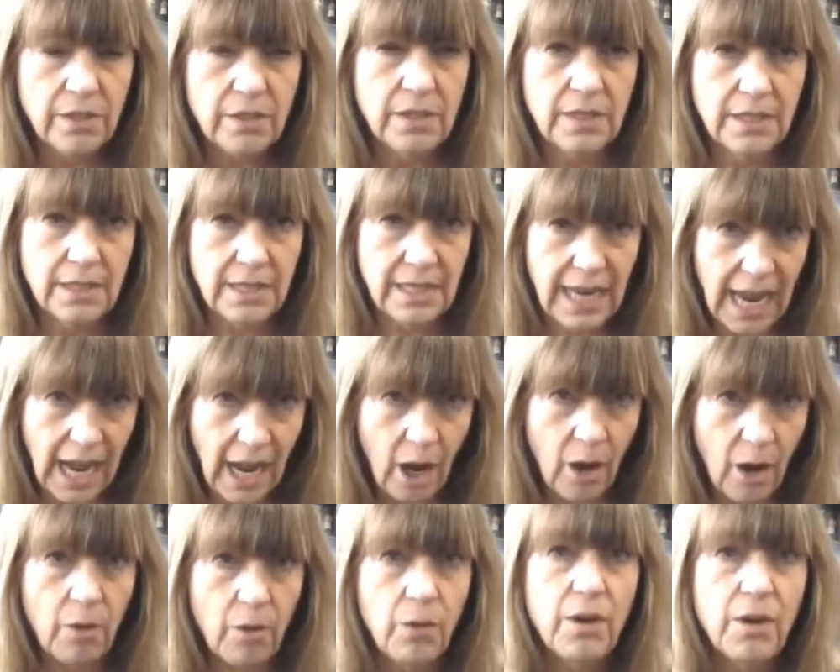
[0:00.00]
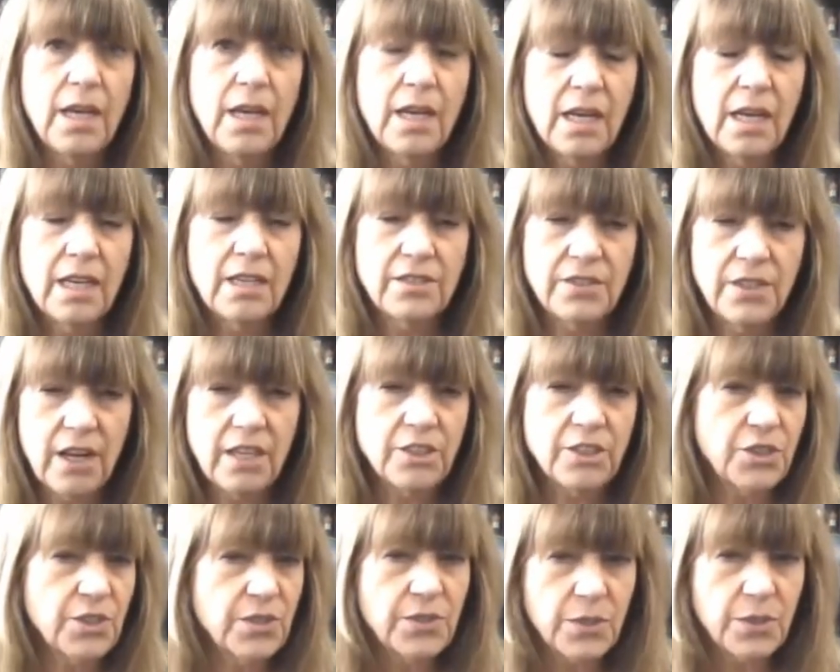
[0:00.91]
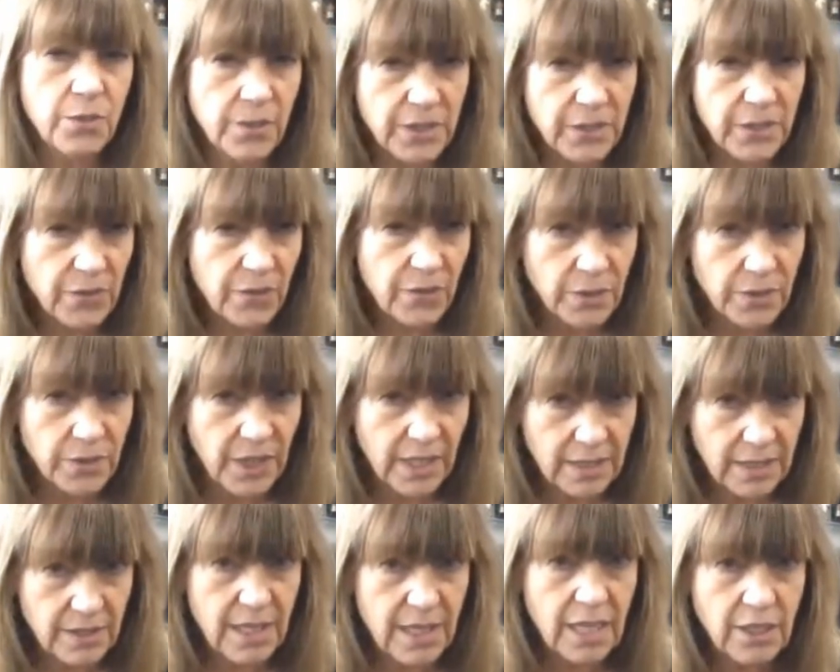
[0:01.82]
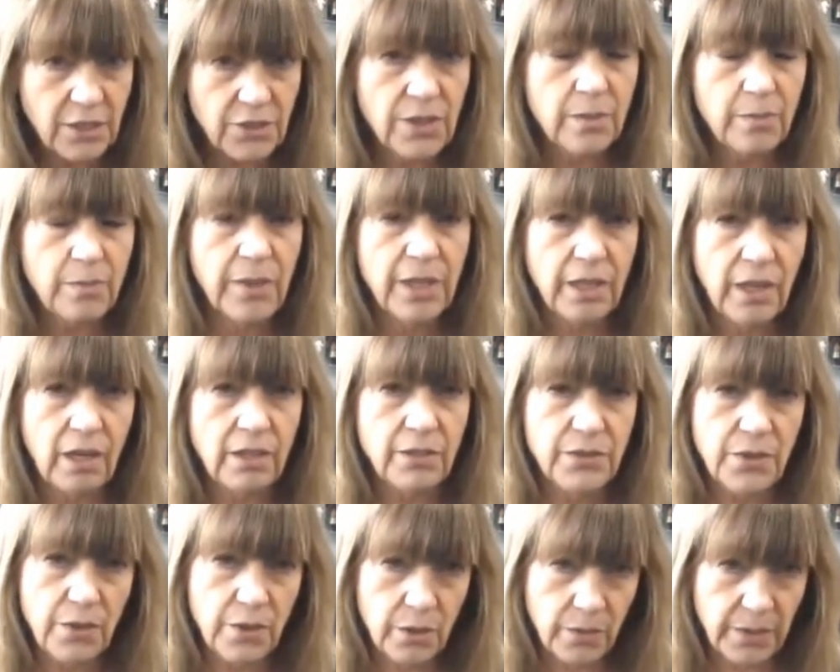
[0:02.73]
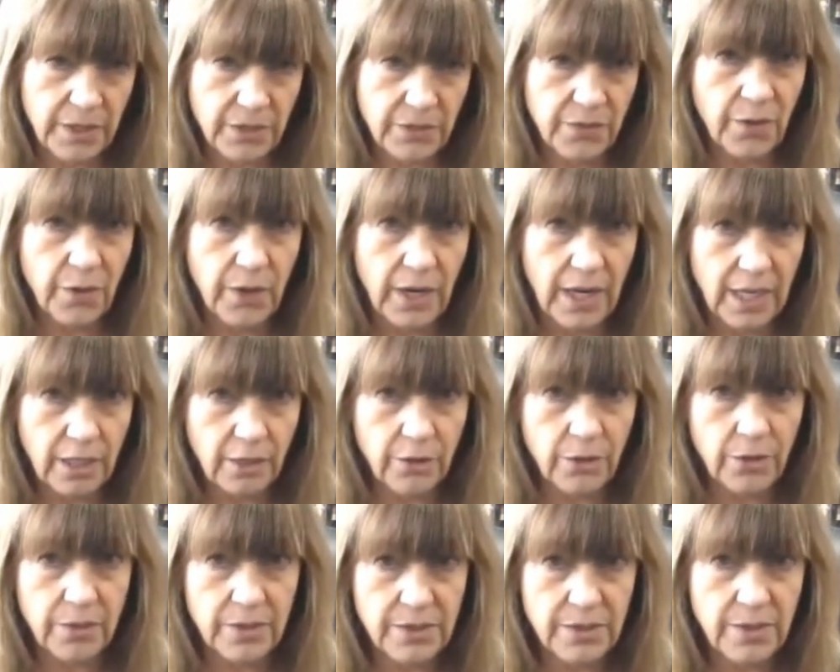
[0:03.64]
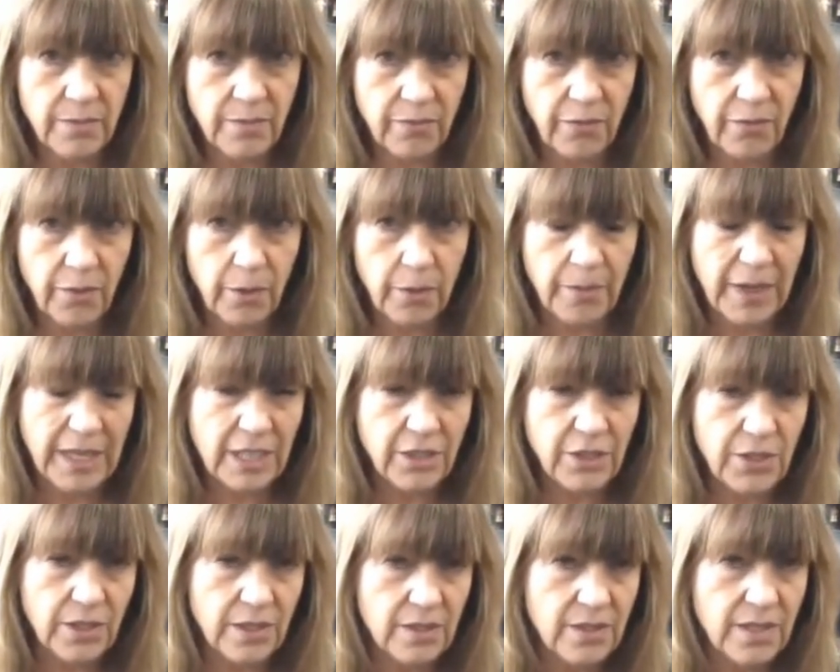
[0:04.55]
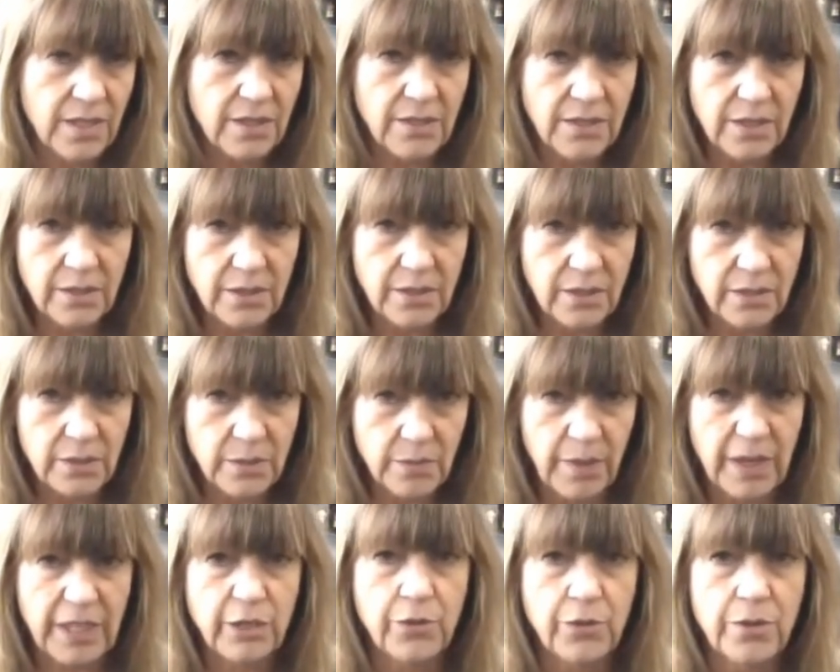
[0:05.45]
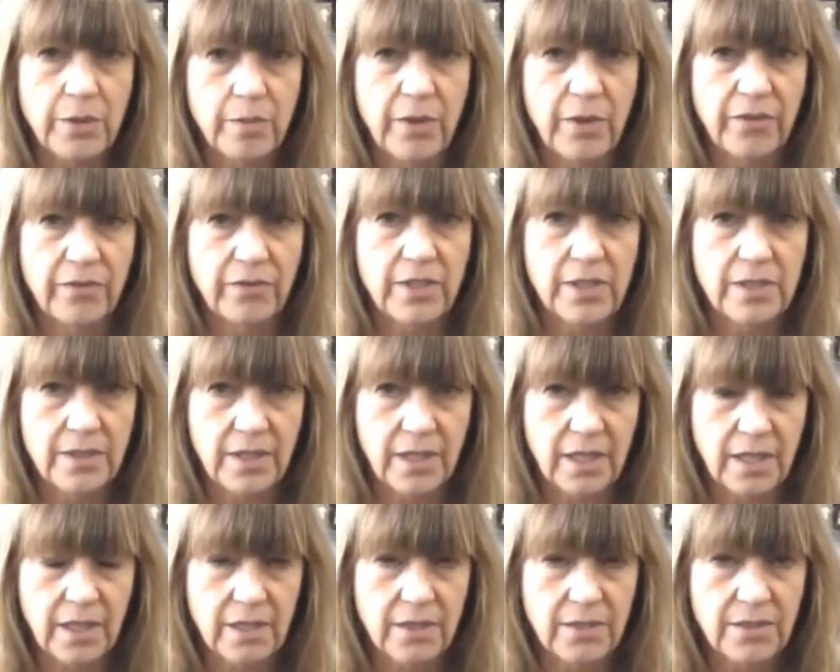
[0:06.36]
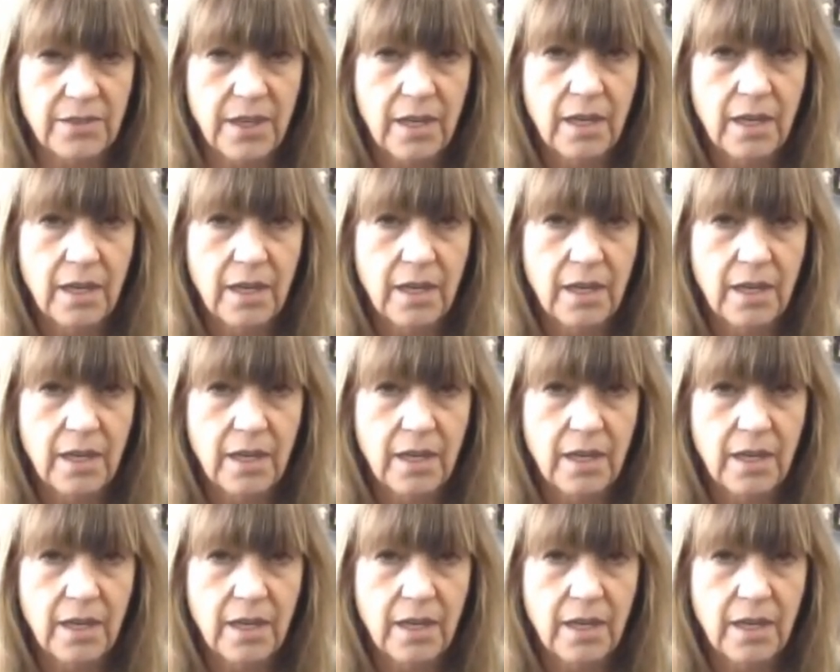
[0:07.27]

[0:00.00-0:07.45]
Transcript: now is not just a risk for dissection, but also a risk for aneurysm formation, since it's a spectrum of disease.